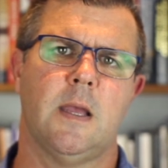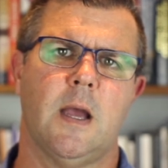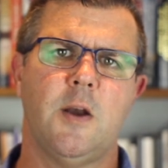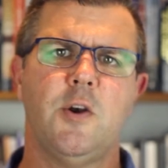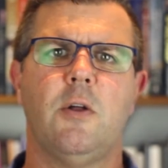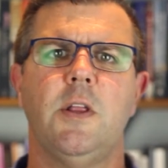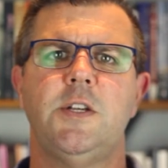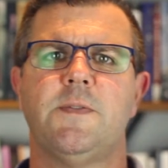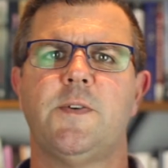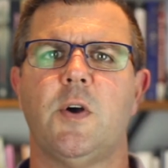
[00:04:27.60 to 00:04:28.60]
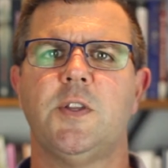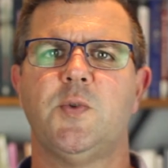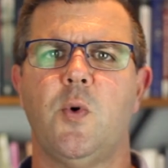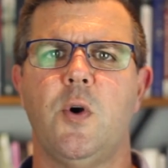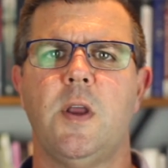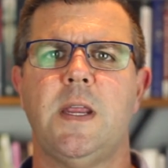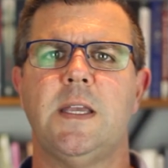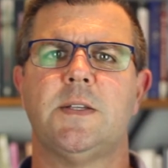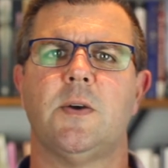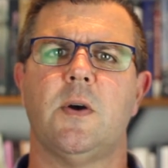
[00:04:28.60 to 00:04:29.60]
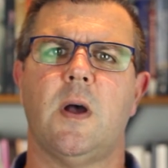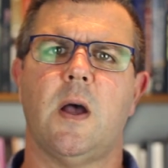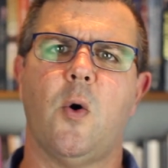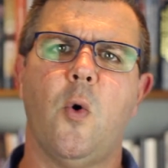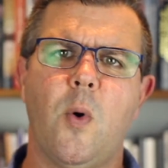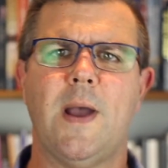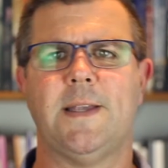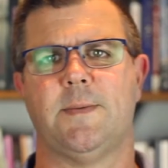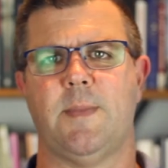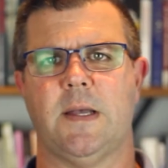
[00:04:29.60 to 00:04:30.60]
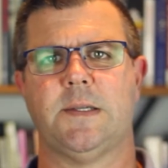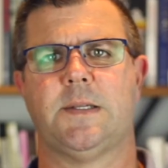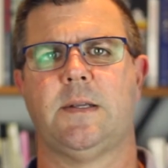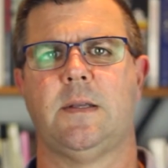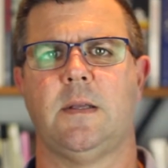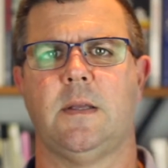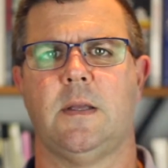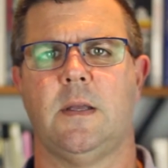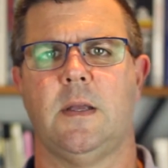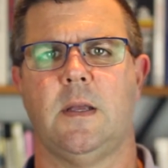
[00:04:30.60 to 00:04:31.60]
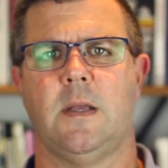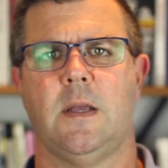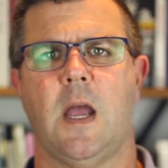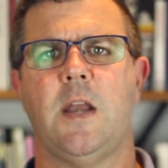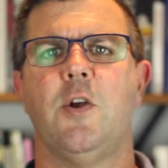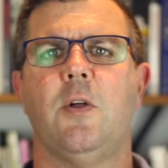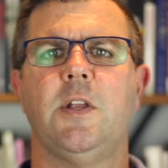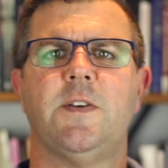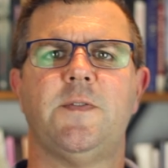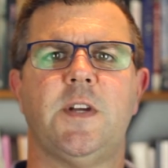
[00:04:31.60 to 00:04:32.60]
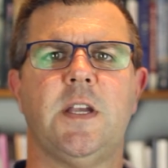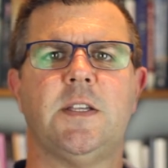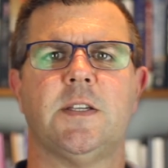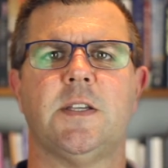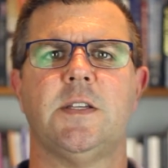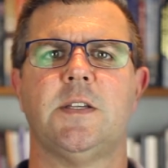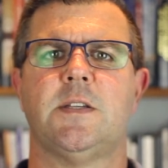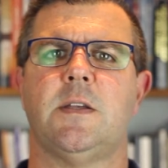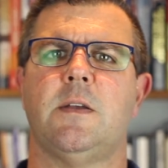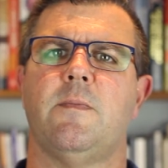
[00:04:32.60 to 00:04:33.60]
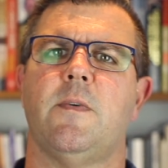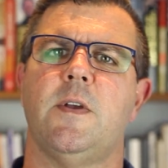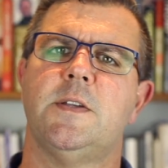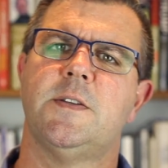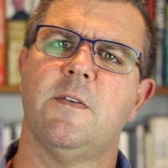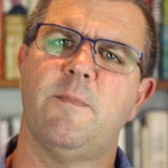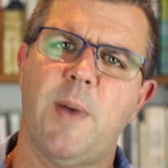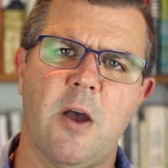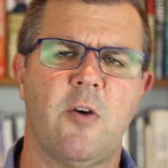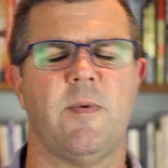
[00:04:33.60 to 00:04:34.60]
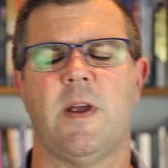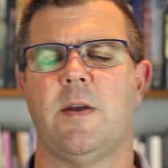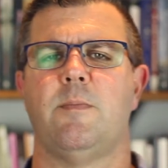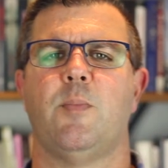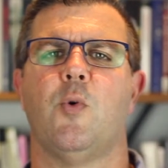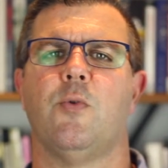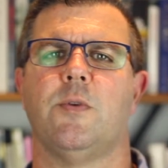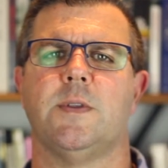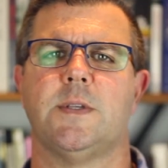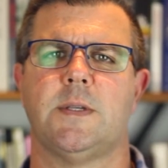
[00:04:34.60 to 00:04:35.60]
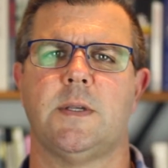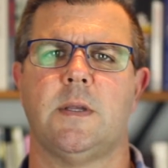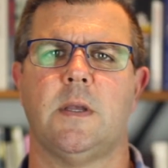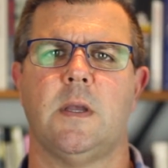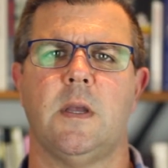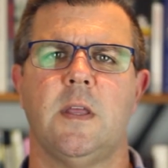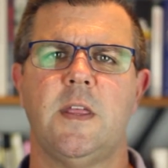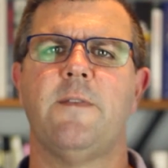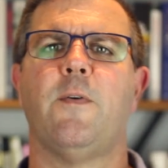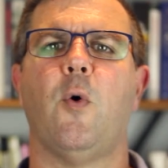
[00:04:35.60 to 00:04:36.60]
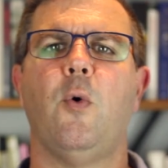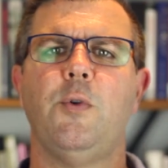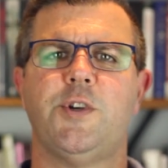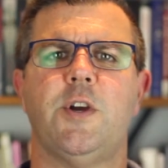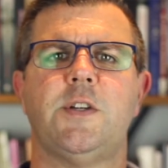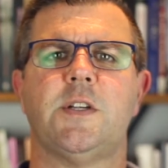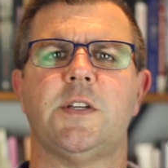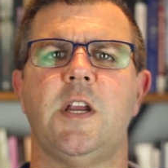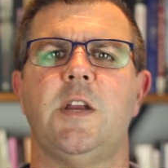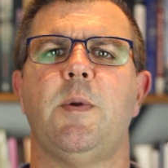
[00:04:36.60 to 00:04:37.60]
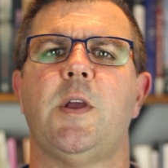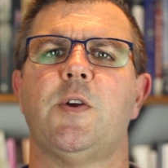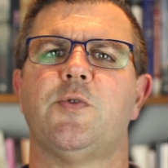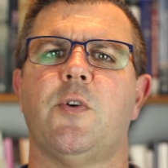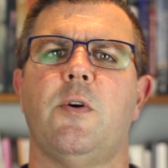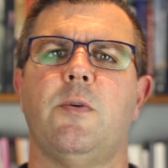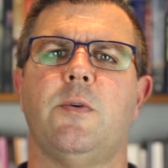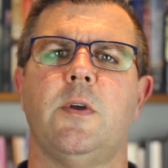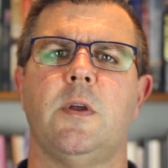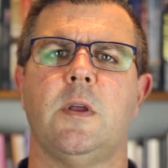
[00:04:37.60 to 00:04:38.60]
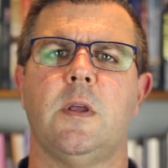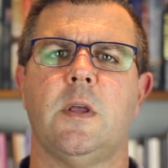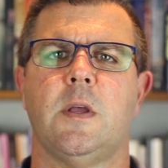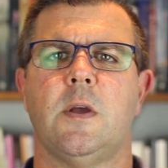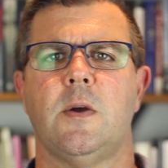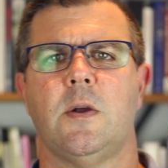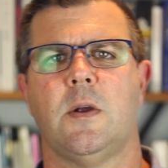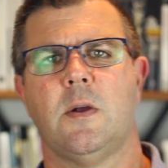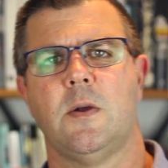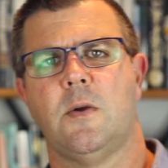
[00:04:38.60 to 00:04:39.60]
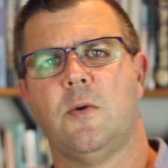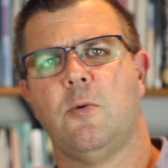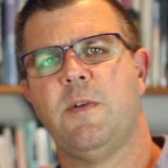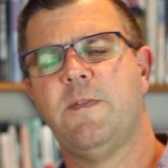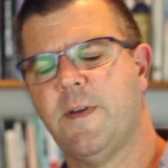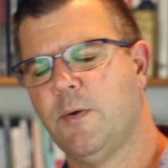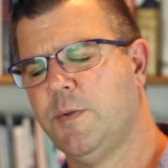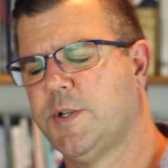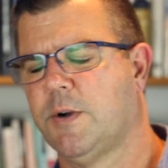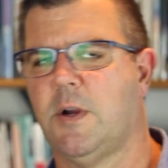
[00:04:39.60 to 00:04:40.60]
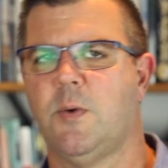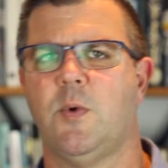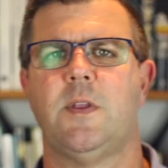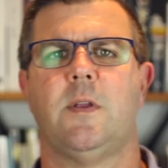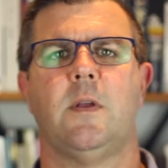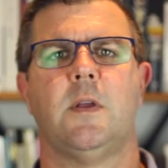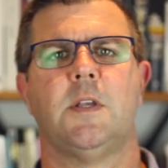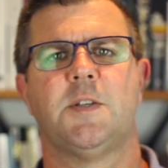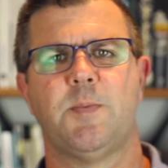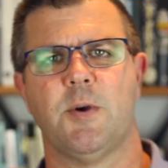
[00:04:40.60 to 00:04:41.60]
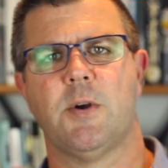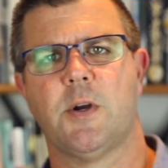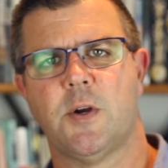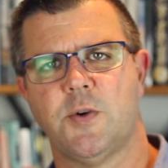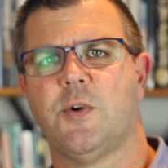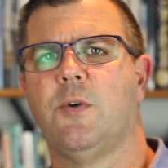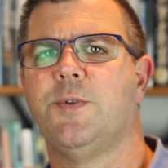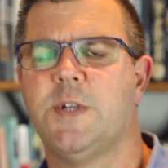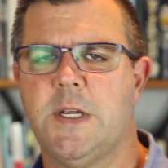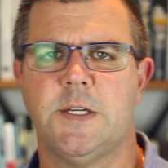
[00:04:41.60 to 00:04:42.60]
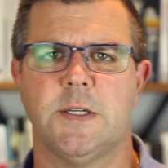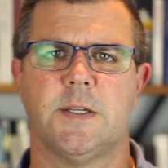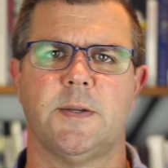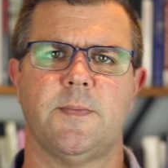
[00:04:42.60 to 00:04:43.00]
A knowledge of God's Word is always a must. A knowledge of Jesus is is of paramount importance. Therefore, all churches need to be controlled or be filled, sorry, with spirit controlled teachers.